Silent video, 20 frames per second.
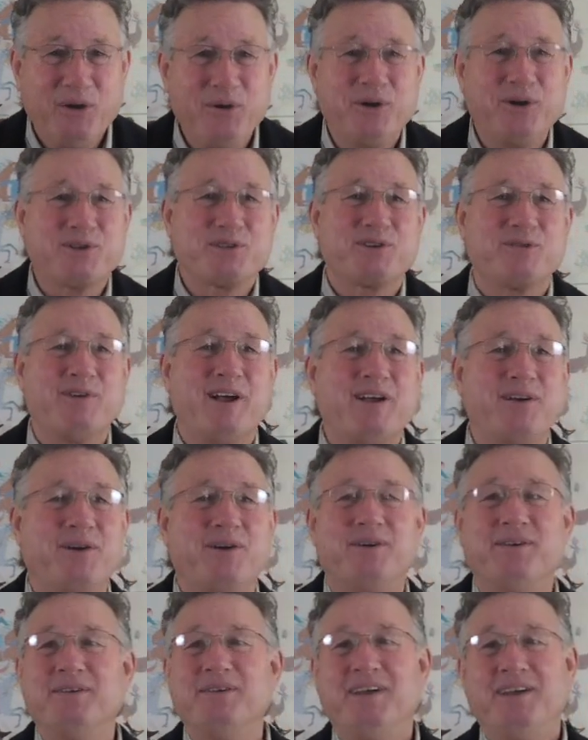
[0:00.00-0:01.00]
Who goes around
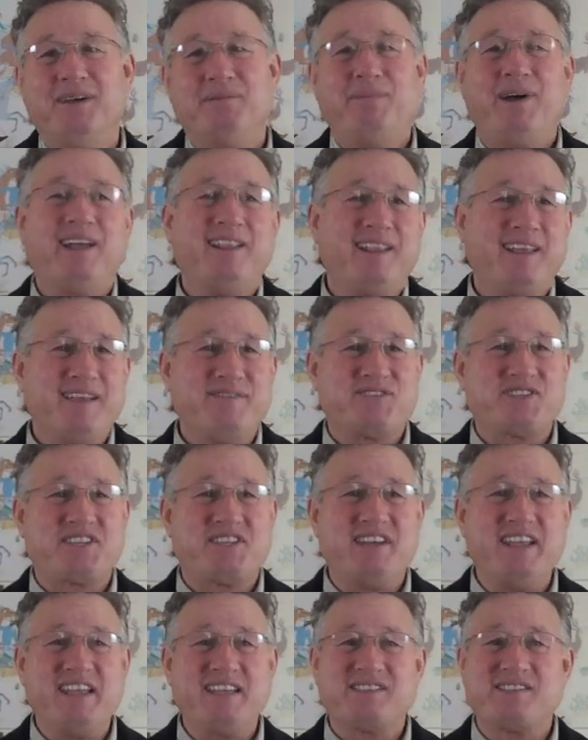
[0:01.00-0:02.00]
going, "My life
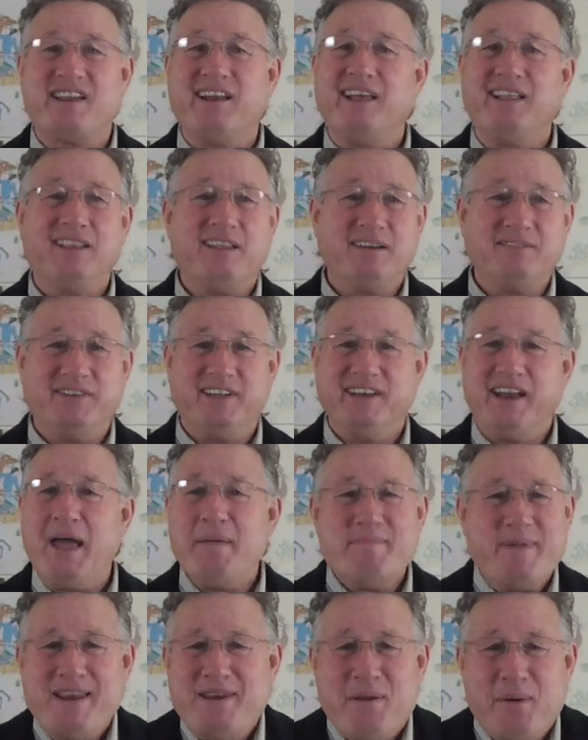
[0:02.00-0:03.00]
stinks and I love it"?
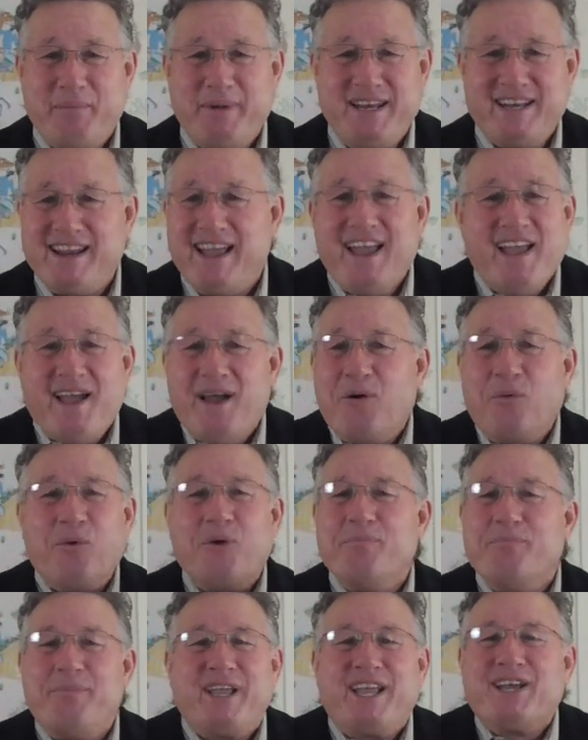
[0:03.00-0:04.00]
I mean, nobody,
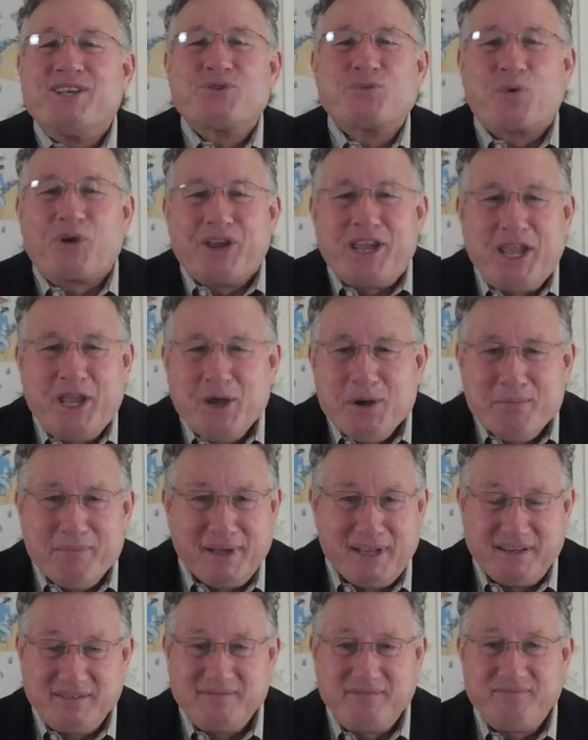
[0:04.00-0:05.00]
because we're
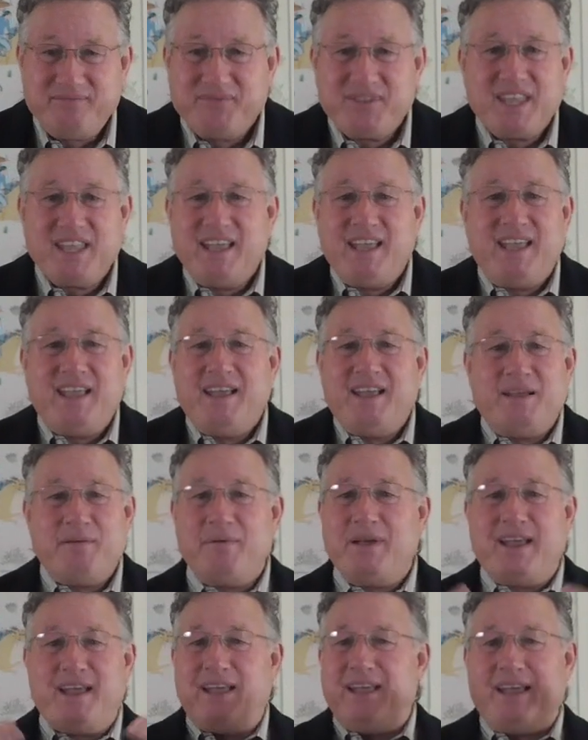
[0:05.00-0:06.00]
human.
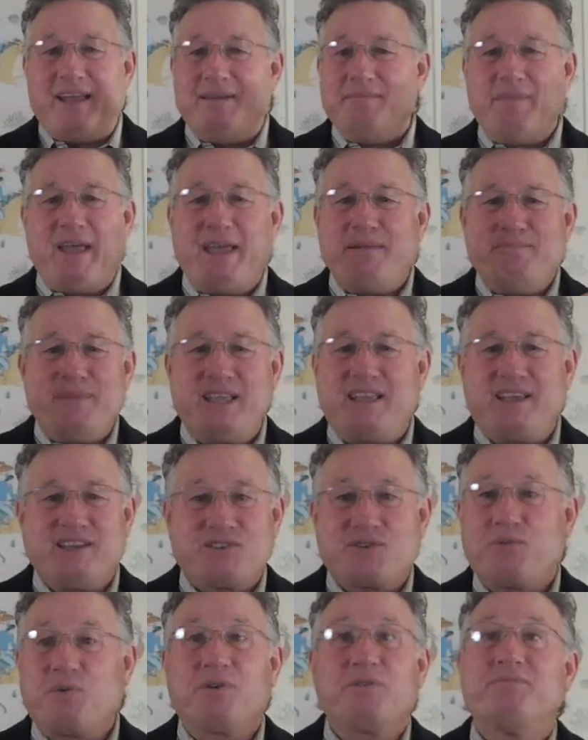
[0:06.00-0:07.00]
And
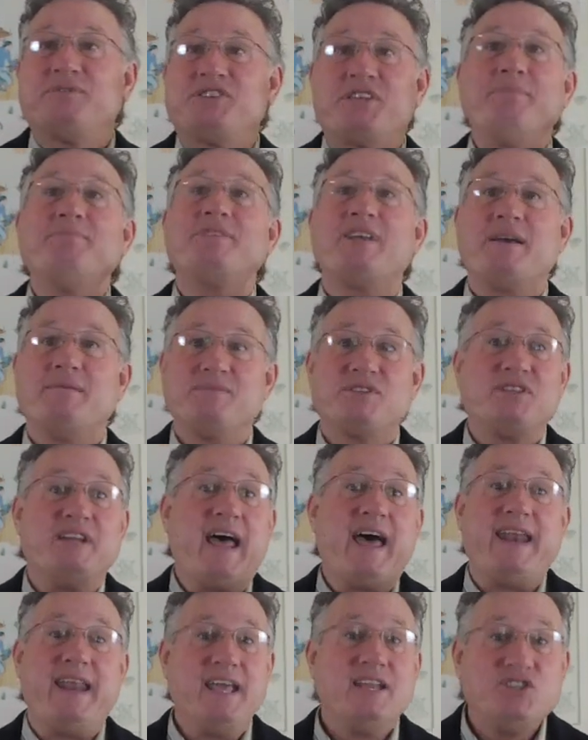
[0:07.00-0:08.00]
because we're sometimes
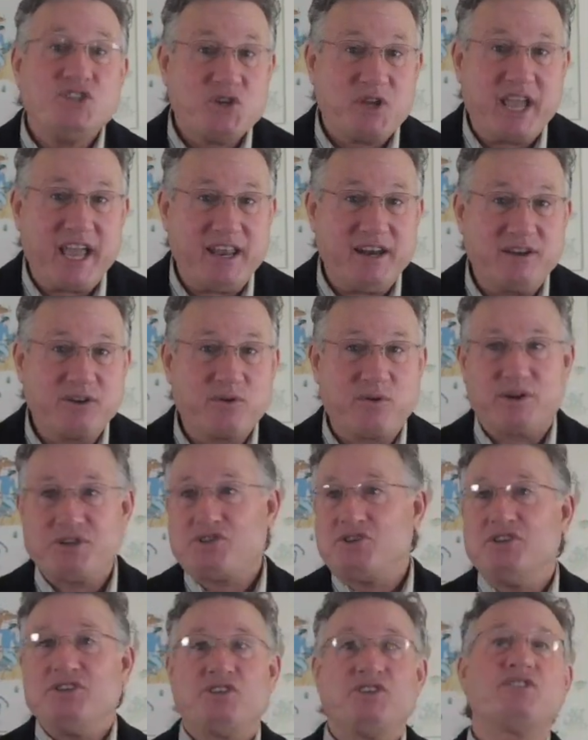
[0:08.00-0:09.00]
not educated
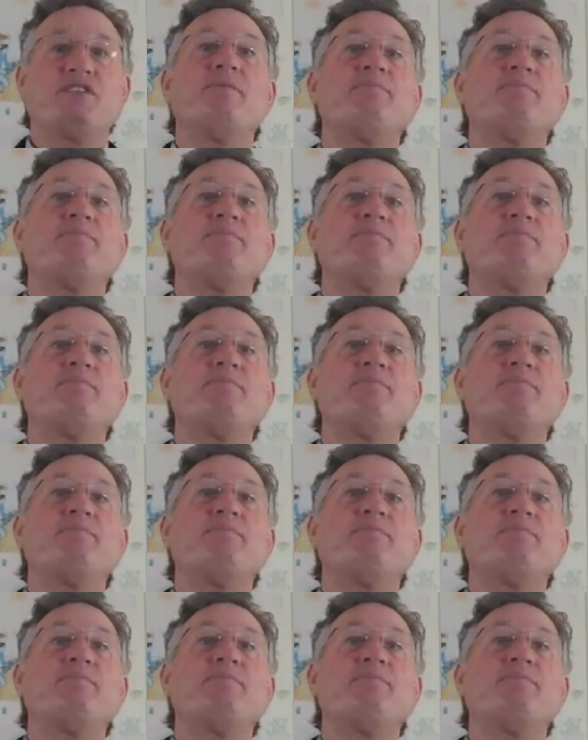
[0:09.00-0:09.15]
Christians,